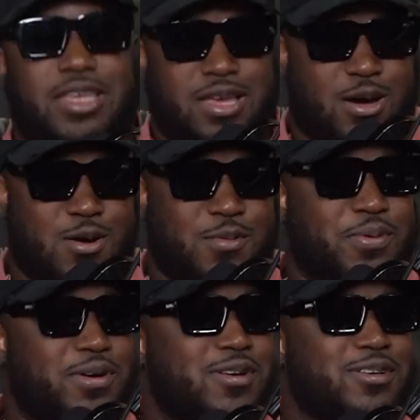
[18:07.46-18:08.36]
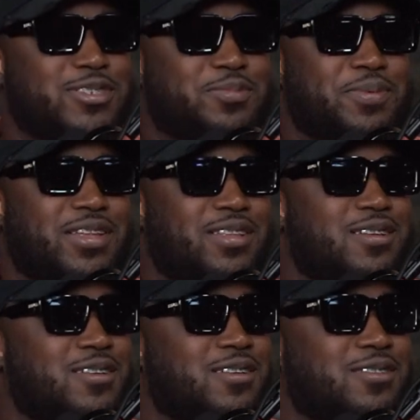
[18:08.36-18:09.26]
yo, Mike, you tweaking,
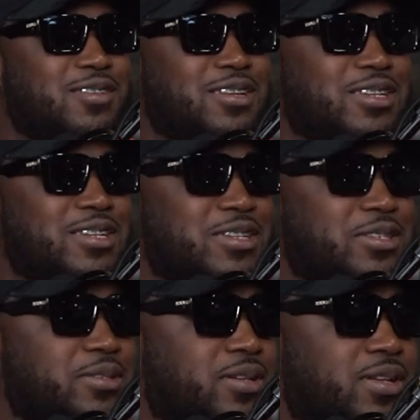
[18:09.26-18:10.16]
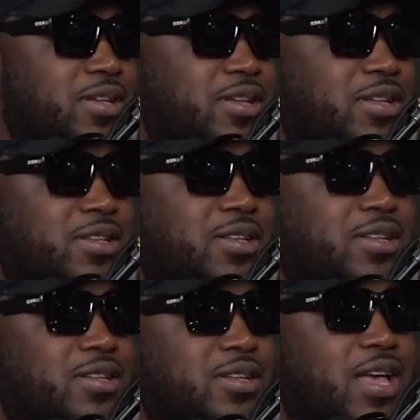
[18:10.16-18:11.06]
yo. It ain't that serious, my
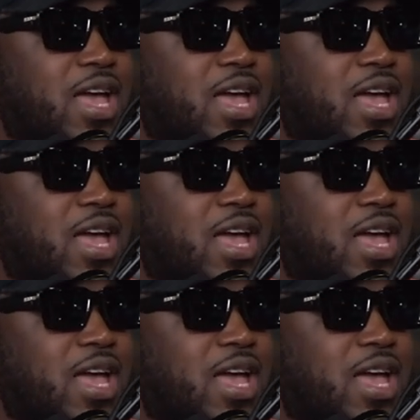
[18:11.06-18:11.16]
guy. It's